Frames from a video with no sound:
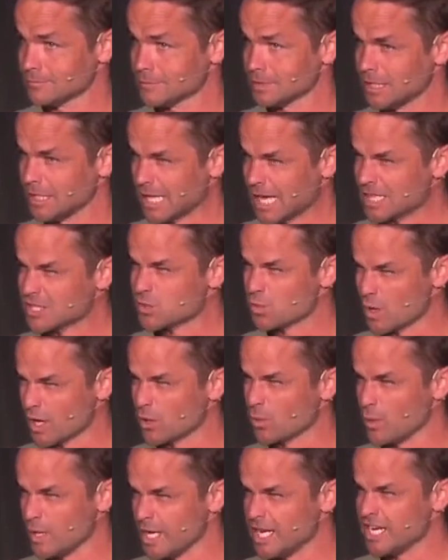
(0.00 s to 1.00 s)
And that's where
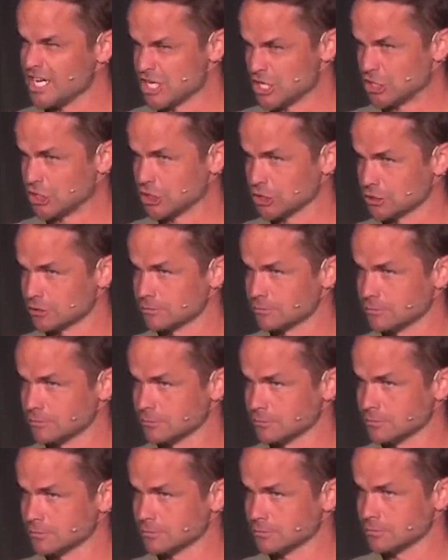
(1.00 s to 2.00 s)
we hear
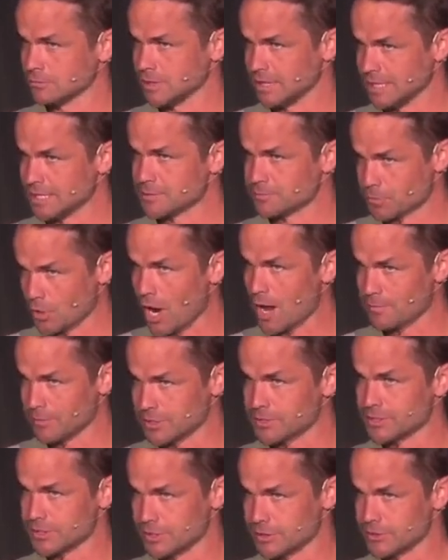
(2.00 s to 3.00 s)
that his
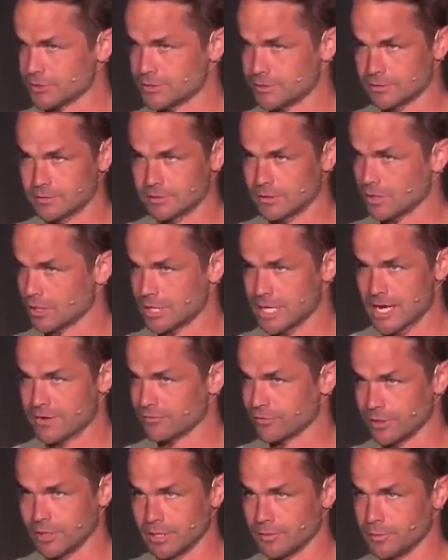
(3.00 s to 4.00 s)
promises are
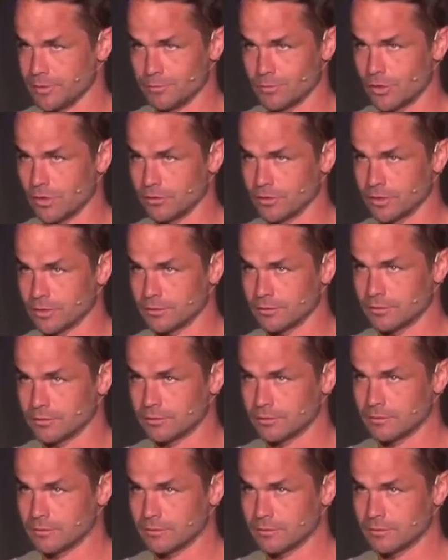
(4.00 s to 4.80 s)
never going to be broken.